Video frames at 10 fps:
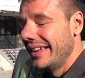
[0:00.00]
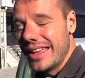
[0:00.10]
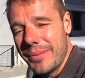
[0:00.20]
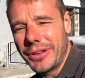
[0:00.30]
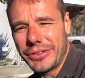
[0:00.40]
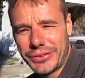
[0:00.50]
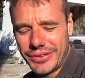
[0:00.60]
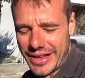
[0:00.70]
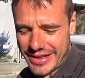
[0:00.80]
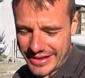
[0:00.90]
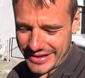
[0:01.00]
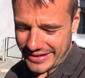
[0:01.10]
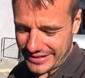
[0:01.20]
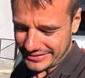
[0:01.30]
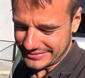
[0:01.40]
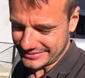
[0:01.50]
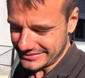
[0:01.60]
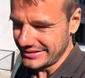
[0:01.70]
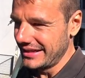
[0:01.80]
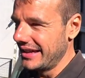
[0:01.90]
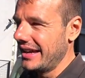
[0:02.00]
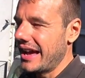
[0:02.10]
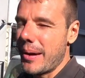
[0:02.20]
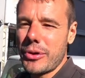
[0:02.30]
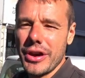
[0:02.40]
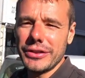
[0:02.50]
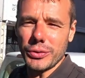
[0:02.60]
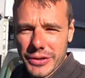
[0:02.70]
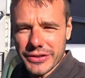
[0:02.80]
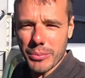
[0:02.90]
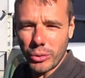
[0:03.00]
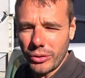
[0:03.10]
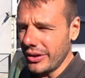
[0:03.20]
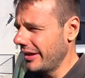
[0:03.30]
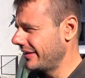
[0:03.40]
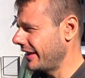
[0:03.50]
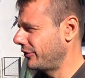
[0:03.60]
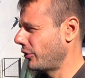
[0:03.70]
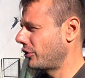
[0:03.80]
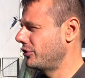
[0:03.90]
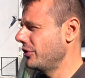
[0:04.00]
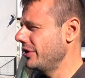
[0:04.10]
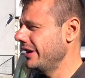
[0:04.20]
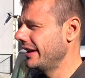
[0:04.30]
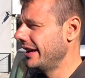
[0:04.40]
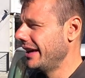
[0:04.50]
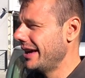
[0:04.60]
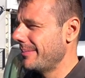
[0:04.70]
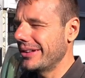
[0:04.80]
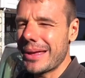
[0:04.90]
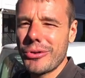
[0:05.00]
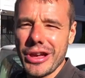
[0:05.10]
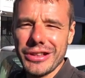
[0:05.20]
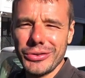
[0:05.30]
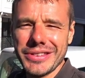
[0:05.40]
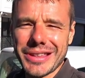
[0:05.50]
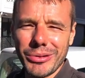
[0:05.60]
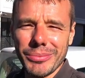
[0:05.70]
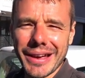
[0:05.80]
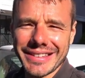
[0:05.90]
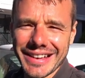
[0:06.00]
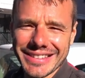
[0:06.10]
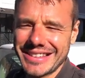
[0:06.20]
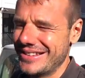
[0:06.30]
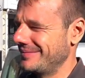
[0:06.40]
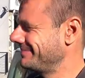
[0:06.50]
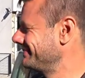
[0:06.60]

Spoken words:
Yeah, because today I'm going to Istanbul, that's for sure. But I'm going to Istanbul by taxi.